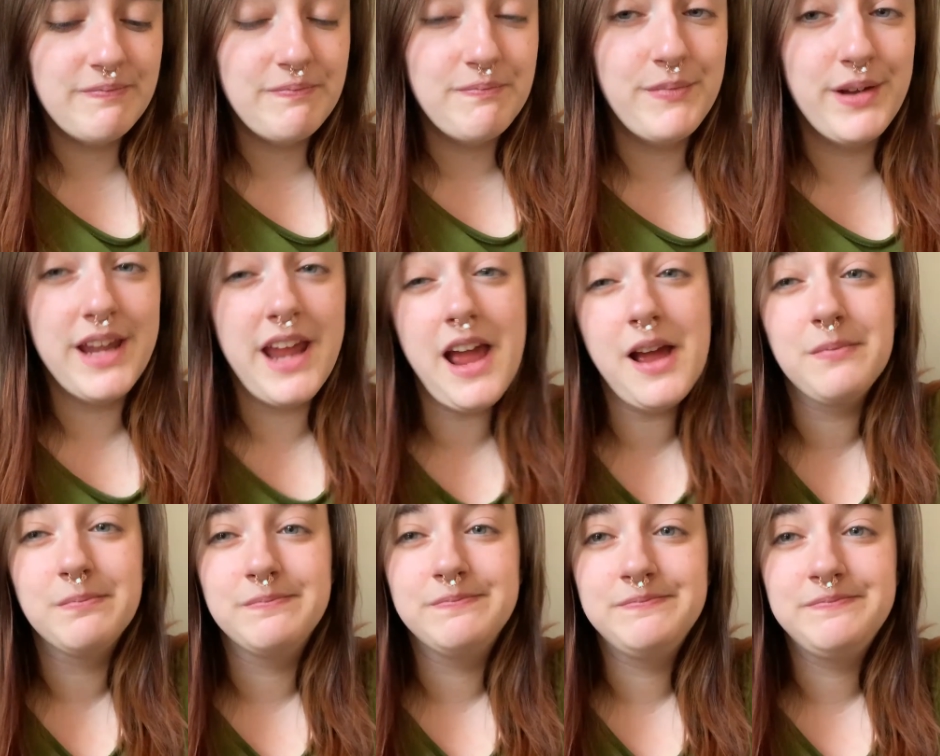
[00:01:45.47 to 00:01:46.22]
but
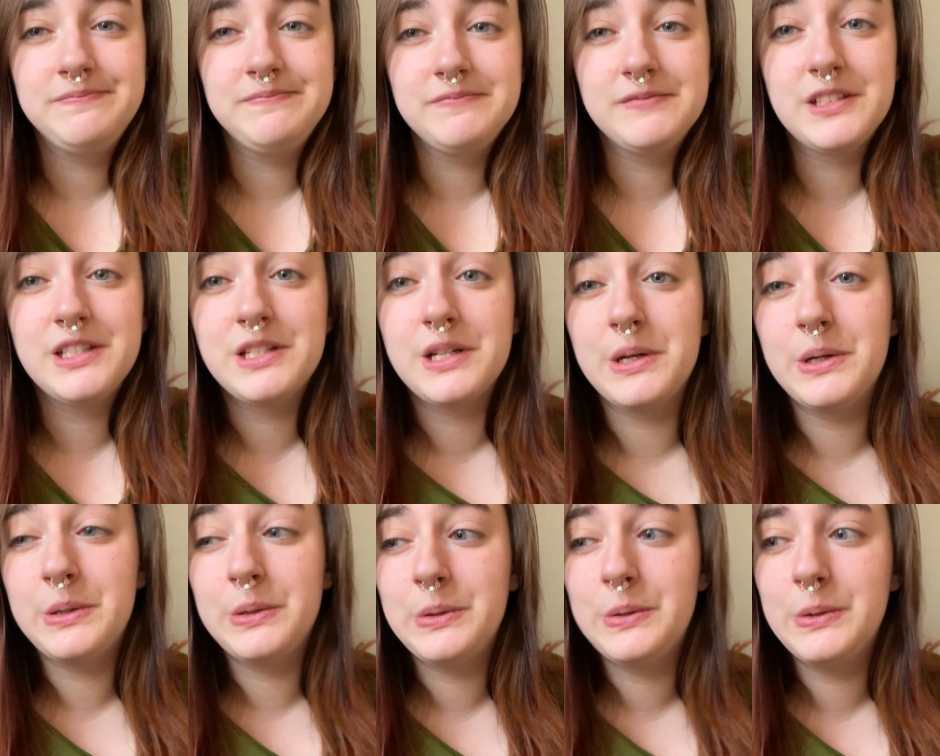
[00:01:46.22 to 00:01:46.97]
yeah,
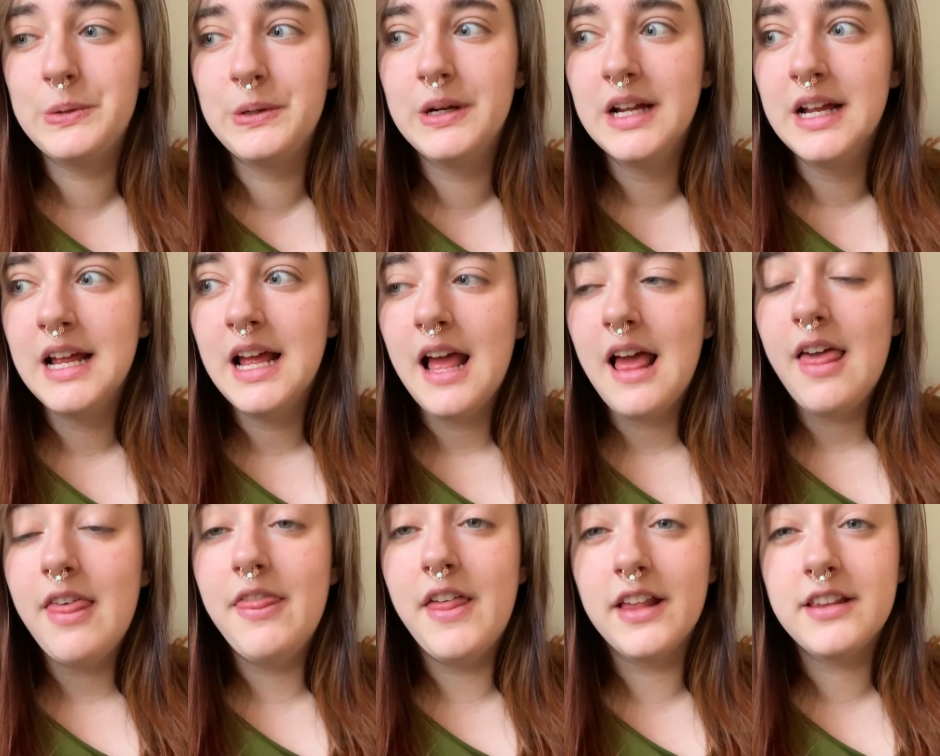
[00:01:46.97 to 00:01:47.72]
so
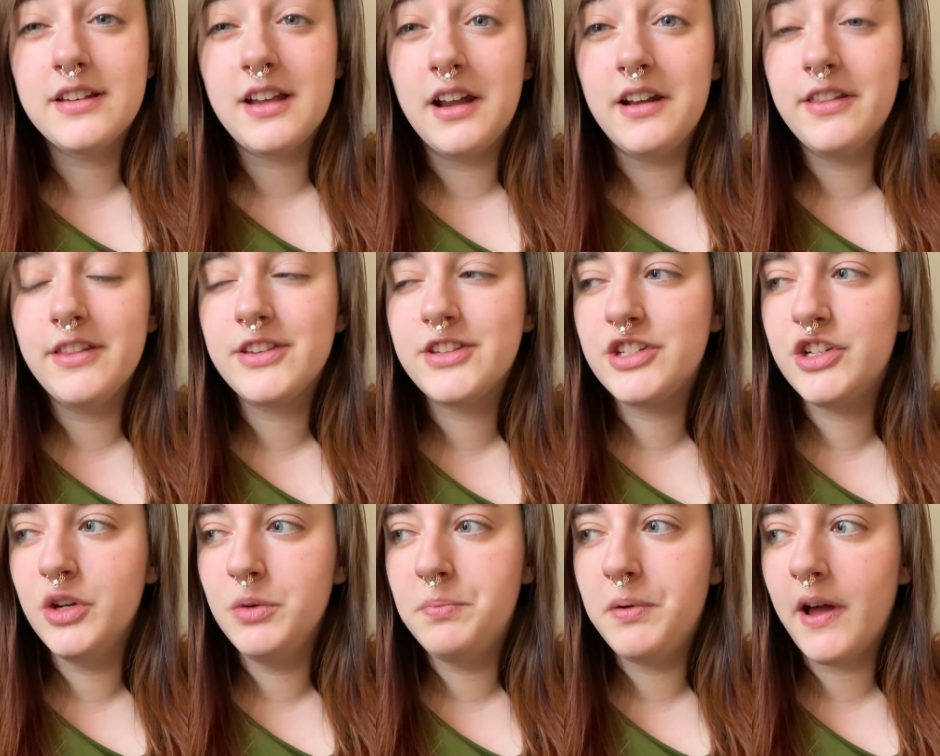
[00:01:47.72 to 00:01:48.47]
that's kind of a
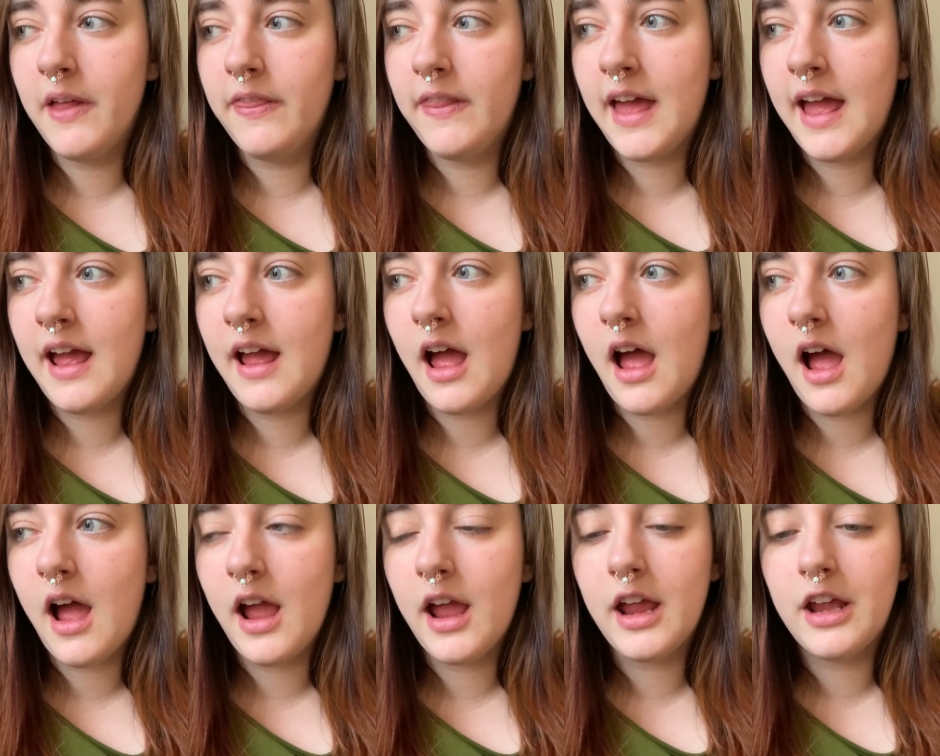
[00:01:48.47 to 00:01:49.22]
scoop on that.
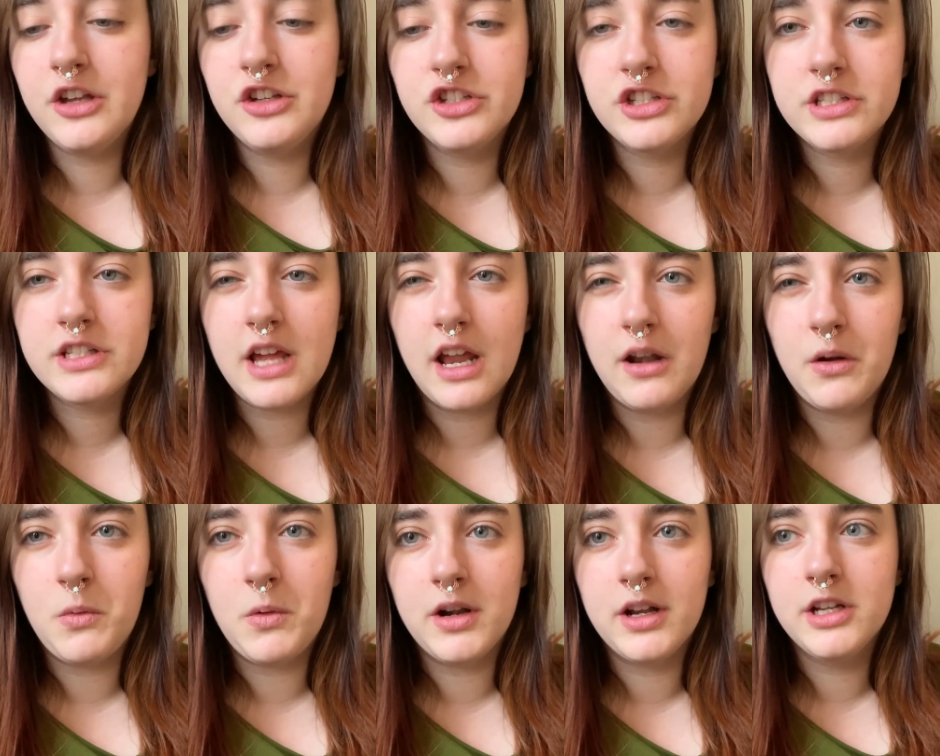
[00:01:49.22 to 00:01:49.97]
I just
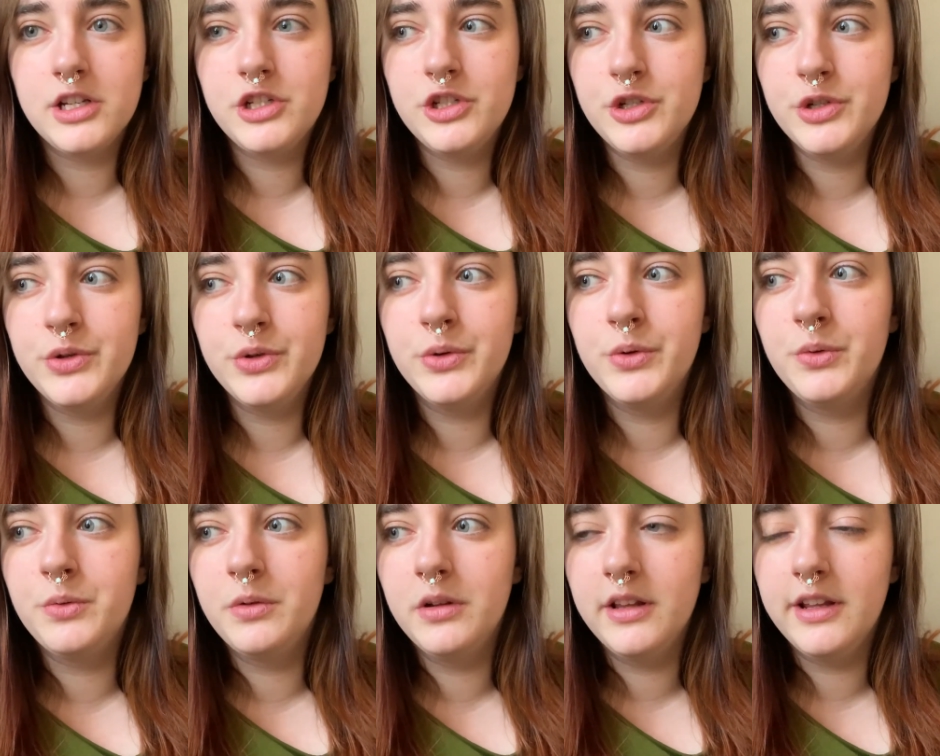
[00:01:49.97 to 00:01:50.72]
kind of wanted
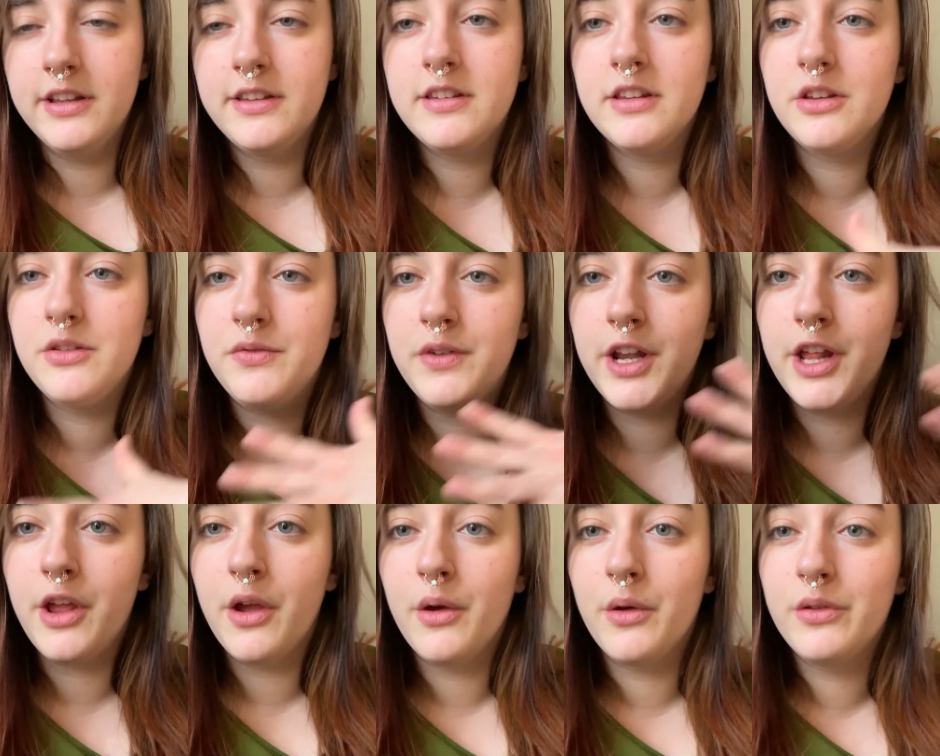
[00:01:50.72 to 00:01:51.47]
to release this
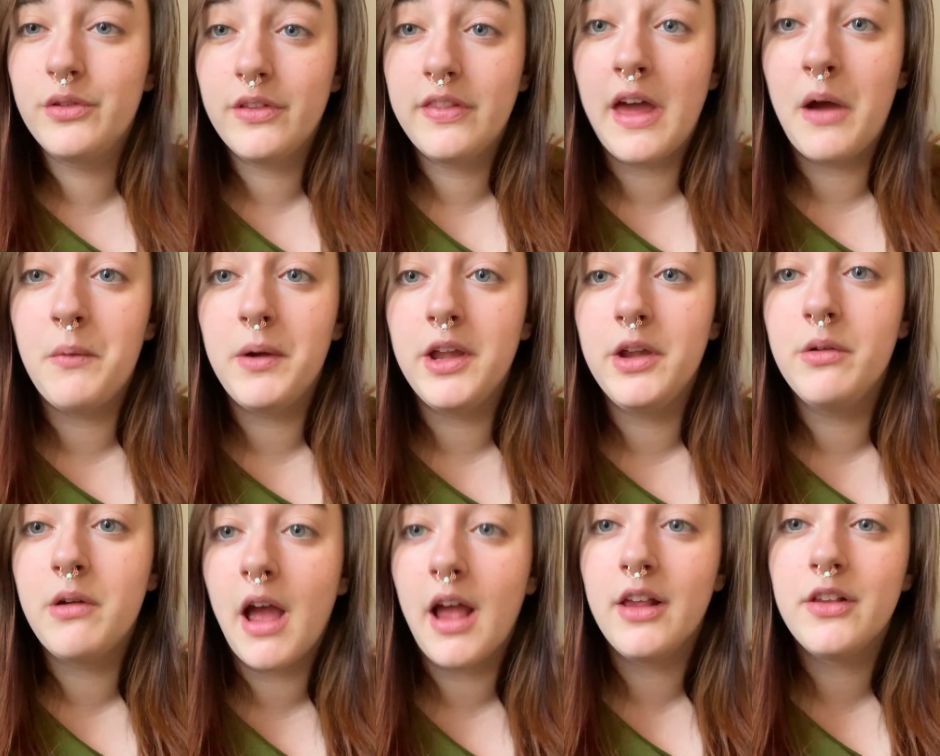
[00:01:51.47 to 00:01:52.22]
video so that way
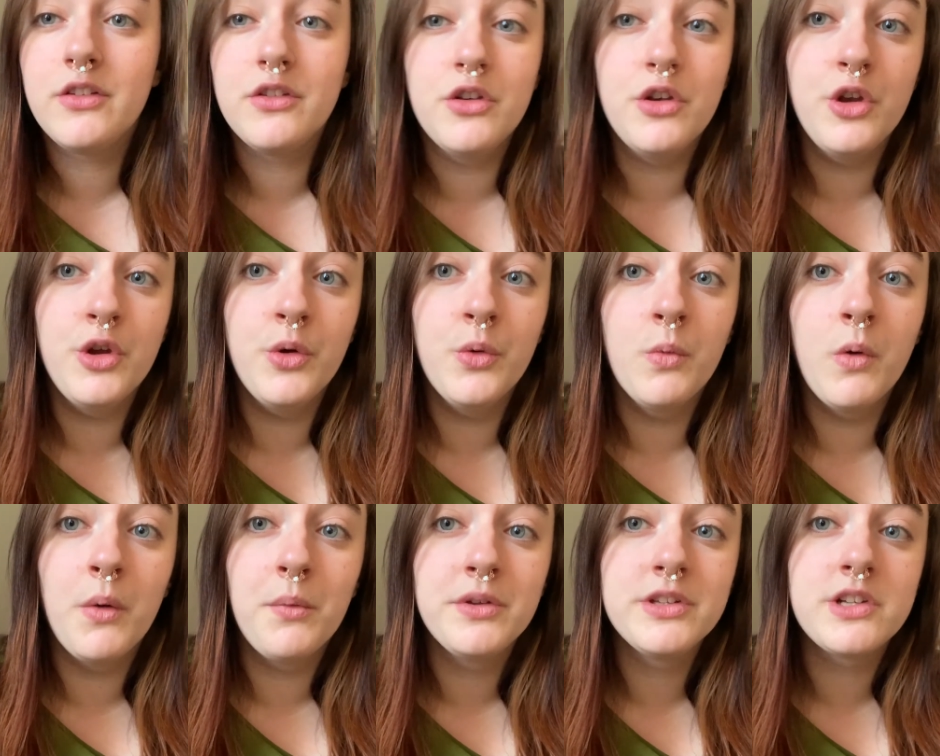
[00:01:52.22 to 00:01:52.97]
you guys knew
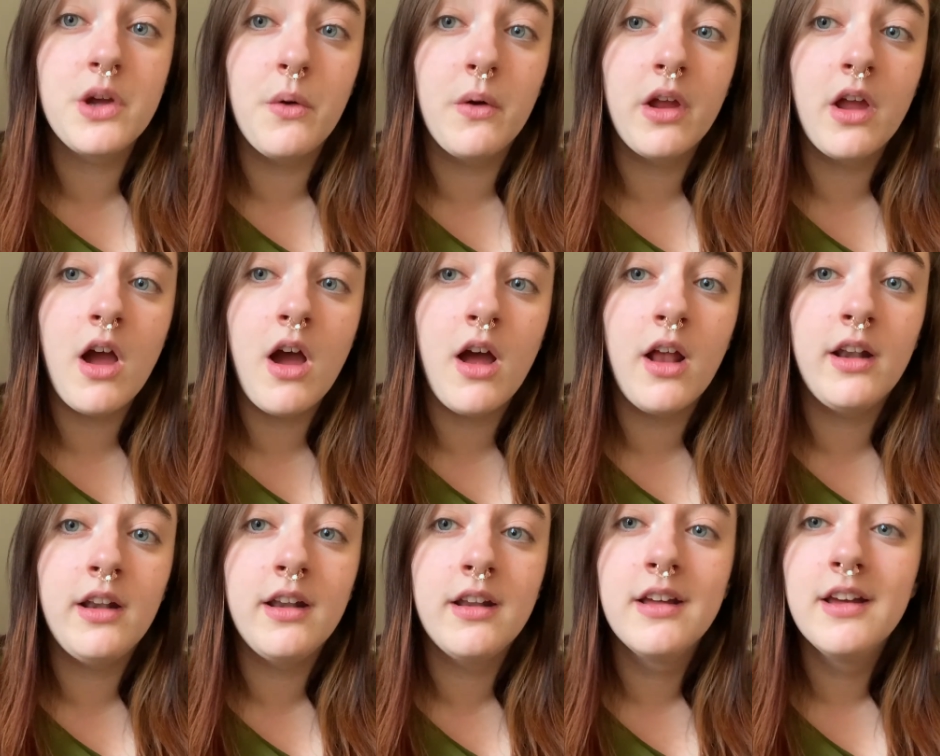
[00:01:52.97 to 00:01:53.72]
what was going
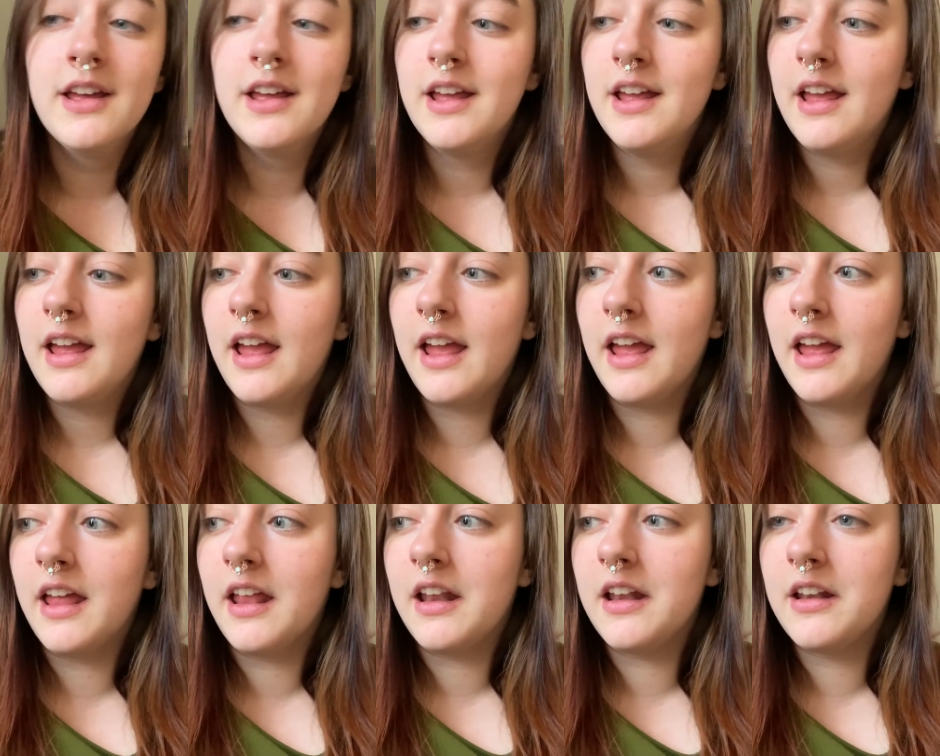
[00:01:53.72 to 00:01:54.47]
on
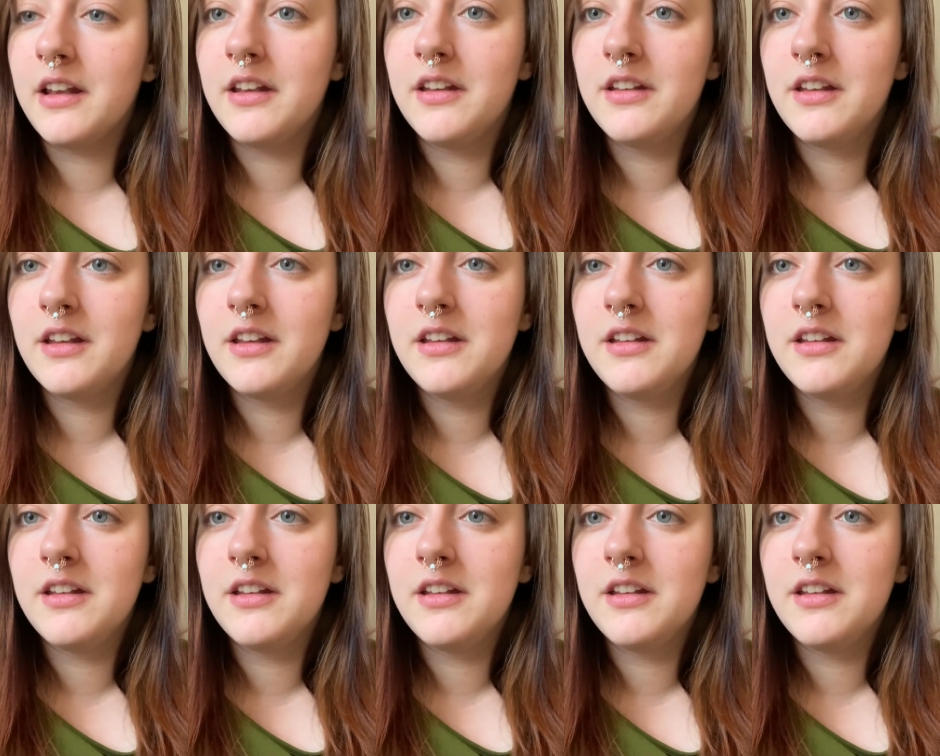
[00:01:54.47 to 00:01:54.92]
and